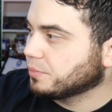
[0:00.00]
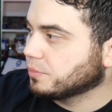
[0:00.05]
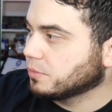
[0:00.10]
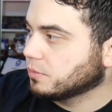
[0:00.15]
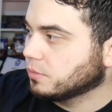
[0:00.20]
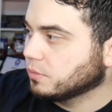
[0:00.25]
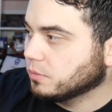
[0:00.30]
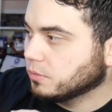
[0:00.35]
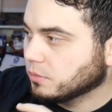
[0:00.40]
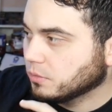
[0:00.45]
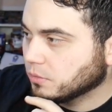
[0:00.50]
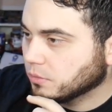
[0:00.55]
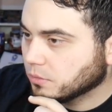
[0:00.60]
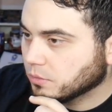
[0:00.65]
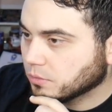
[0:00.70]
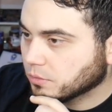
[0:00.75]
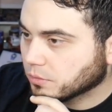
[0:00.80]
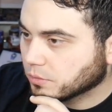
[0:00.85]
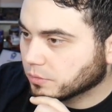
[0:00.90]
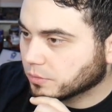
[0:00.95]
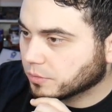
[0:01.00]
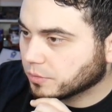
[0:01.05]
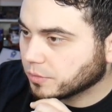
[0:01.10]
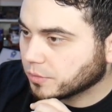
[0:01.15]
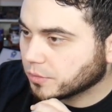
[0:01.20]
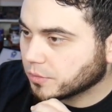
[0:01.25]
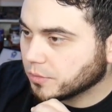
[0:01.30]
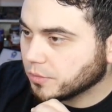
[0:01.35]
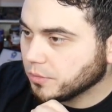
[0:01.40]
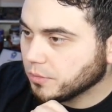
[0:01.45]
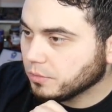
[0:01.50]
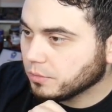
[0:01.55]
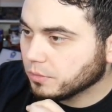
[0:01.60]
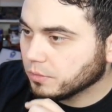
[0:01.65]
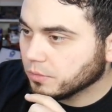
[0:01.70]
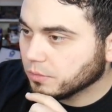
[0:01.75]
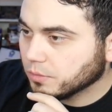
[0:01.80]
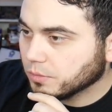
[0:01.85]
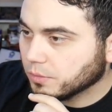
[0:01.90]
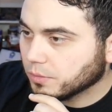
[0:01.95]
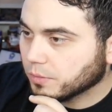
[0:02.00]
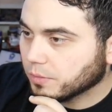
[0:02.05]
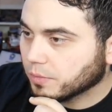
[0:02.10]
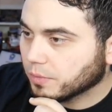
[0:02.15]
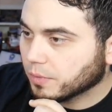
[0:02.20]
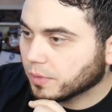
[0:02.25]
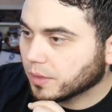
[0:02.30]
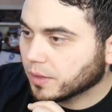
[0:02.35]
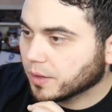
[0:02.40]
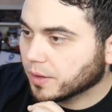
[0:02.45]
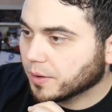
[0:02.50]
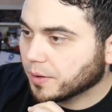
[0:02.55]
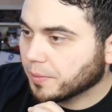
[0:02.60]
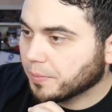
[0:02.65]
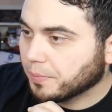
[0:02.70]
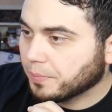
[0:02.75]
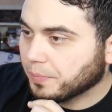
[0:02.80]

[no speech]